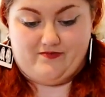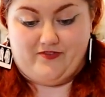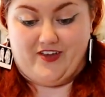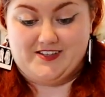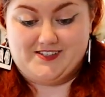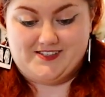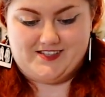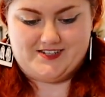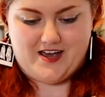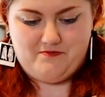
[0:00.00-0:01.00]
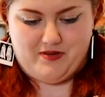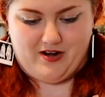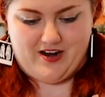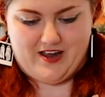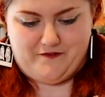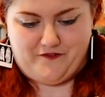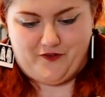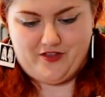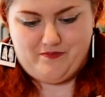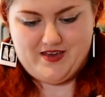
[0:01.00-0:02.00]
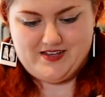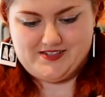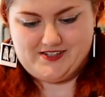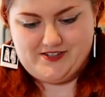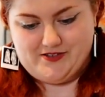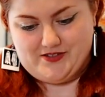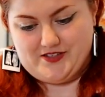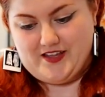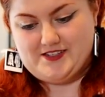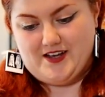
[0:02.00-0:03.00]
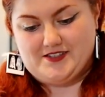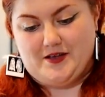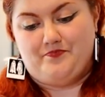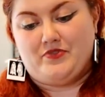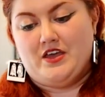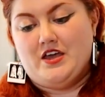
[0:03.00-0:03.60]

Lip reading: fits the time period for the piece too. So that's awesome.